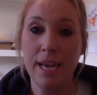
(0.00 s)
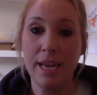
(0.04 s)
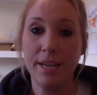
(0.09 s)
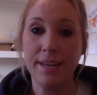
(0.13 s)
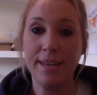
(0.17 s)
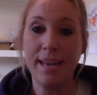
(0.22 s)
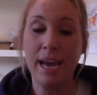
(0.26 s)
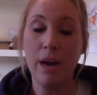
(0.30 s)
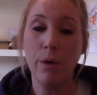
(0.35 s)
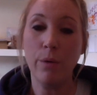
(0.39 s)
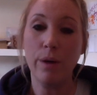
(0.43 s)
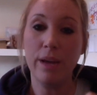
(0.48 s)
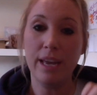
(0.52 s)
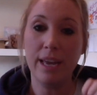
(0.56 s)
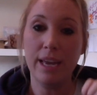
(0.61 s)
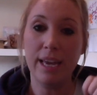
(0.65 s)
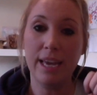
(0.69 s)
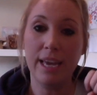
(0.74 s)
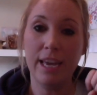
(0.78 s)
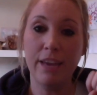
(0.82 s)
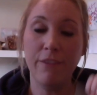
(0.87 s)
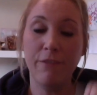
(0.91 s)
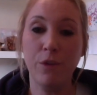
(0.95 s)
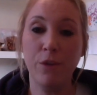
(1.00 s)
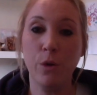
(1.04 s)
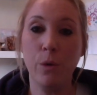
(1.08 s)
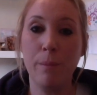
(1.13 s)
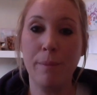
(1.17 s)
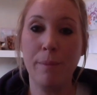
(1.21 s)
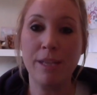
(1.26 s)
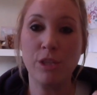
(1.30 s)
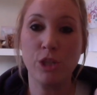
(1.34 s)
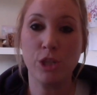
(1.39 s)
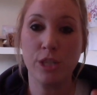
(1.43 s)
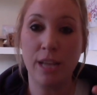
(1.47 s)
Now, if you
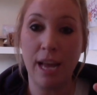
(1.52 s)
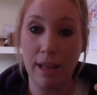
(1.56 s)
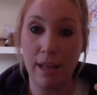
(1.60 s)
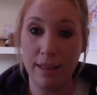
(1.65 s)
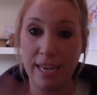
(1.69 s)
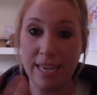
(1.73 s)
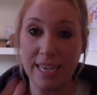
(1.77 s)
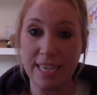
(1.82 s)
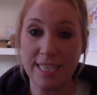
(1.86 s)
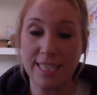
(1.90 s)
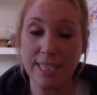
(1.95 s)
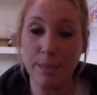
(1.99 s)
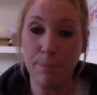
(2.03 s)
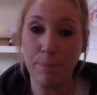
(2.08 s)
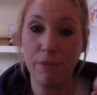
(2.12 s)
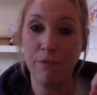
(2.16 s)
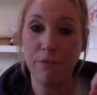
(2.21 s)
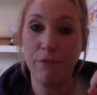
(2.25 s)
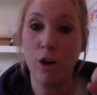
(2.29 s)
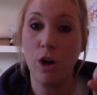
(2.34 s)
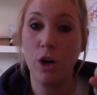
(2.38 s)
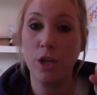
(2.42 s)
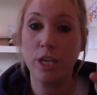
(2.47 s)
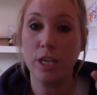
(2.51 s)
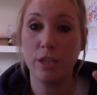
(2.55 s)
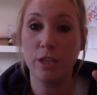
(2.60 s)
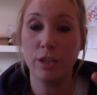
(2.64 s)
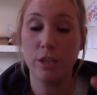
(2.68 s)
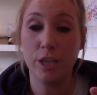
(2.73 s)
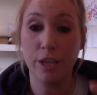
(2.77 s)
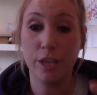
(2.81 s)
imagine, like I said before, you